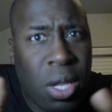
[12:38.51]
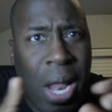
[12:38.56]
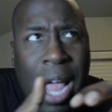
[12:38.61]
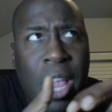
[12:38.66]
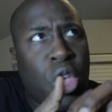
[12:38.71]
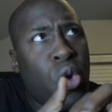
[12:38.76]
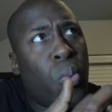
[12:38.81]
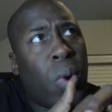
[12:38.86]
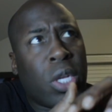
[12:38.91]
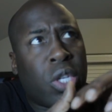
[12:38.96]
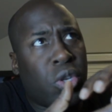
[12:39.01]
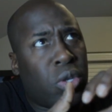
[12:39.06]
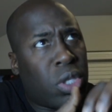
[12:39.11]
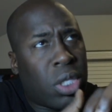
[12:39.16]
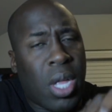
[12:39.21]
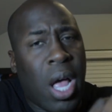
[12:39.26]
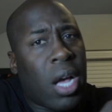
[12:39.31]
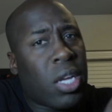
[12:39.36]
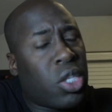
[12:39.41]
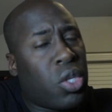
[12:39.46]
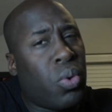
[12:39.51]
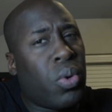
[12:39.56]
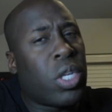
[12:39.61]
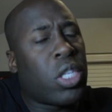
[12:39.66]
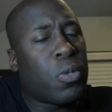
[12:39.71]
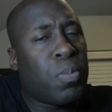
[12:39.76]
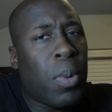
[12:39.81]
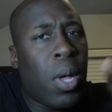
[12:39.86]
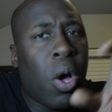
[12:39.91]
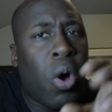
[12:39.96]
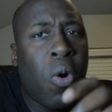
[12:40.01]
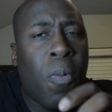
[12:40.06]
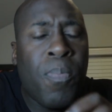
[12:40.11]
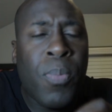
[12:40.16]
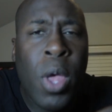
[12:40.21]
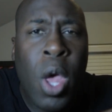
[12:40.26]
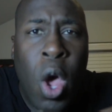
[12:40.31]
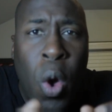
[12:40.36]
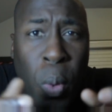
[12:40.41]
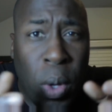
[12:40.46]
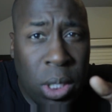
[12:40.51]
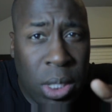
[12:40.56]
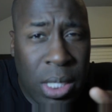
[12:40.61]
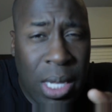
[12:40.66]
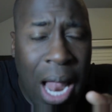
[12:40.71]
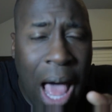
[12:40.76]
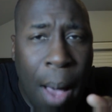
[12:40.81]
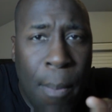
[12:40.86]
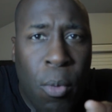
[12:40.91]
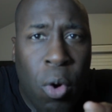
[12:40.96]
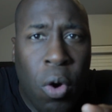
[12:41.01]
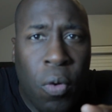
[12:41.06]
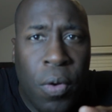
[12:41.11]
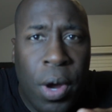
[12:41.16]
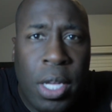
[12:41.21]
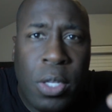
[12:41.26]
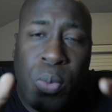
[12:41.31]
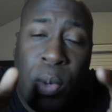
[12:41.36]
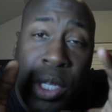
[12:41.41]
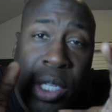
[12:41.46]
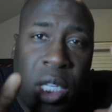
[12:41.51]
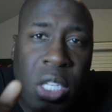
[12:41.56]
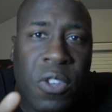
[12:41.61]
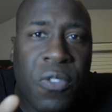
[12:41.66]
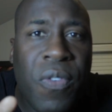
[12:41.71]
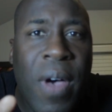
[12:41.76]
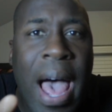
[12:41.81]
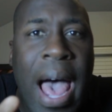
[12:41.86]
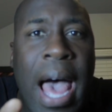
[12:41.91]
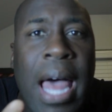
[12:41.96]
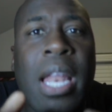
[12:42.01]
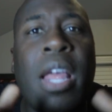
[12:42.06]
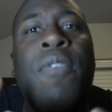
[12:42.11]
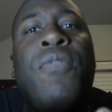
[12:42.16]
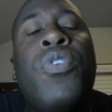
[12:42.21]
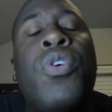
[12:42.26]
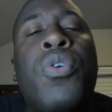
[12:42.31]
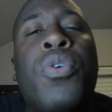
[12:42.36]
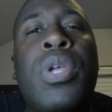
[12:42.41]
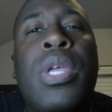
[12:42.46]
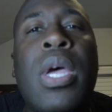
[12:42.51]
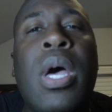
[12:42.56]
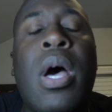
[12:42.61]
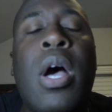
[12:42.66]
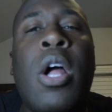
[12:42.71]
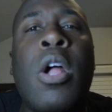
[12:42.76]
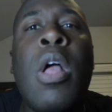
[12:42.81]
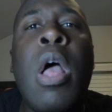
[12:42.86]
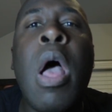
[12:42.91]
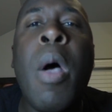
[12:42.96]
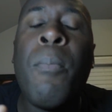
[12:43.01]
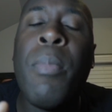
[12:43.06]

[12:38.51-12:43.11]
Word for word: Like you want your stocks to explode, which is a lot more risk, which is fine if you're young.